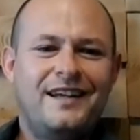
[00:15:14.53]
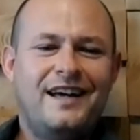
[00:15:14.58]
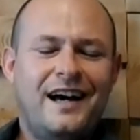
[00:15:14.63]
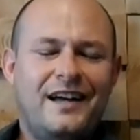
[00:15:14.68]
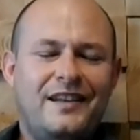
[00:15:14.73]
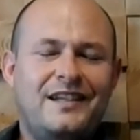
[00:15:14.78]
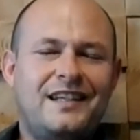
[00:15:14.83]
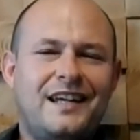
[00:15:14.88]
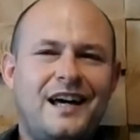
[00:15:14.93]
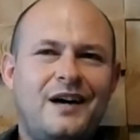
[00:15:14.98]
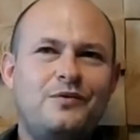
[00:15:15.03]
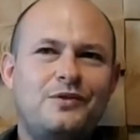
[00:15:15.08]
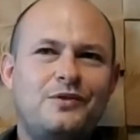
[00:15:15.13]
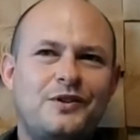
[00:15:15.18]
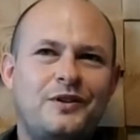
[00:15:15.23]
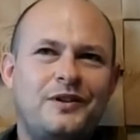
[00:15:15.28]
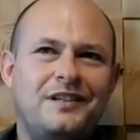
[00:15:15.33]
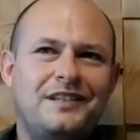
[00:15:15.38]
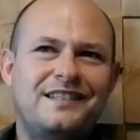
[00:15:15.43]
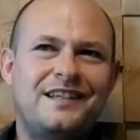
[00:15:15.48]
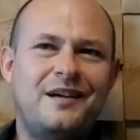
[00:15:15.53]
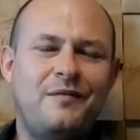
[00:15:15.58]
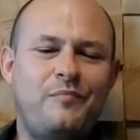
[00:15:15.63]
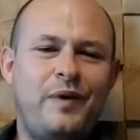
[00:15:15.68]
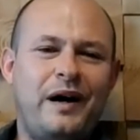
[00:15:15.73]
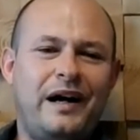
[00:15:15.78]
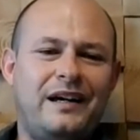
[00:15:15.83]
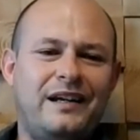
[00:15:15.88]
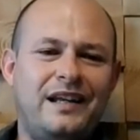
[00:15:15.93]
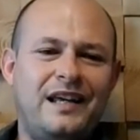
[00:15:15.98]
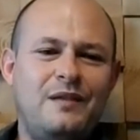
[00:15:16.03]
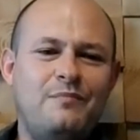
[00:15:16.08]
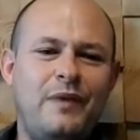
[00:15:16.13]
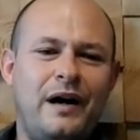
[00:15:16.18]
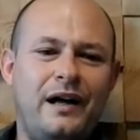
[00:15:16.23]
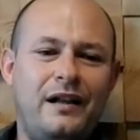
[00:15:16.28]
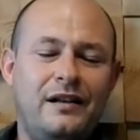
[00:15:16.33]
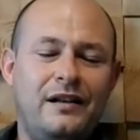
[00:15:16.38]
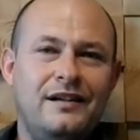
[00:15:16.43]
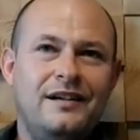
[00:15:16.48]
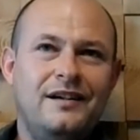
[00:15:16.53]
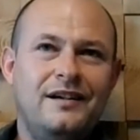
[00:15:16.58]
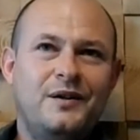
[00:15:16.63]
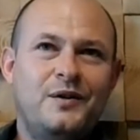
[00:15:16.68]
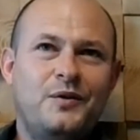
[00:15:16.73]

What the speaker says: And the council sent back an email